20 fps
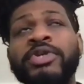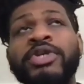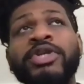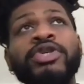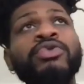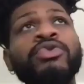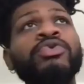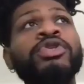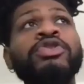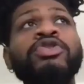
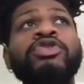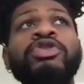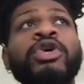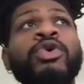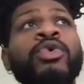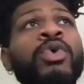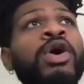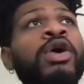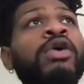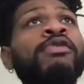You can
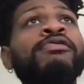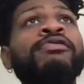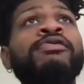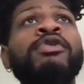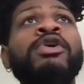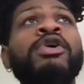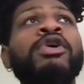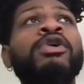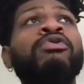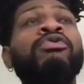show off
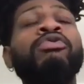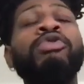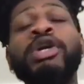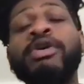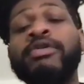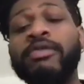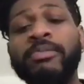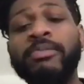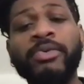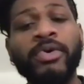
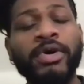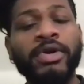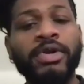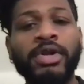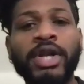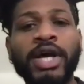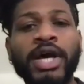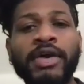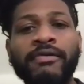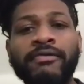whatever part of
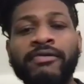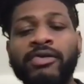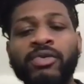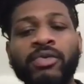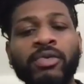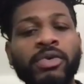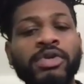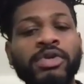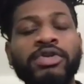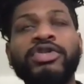life you
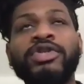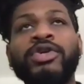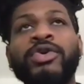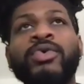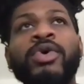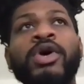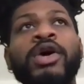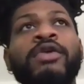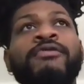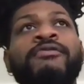want to show
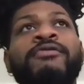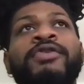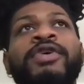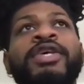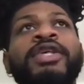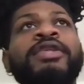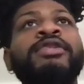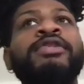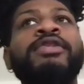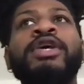off
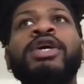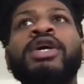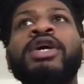and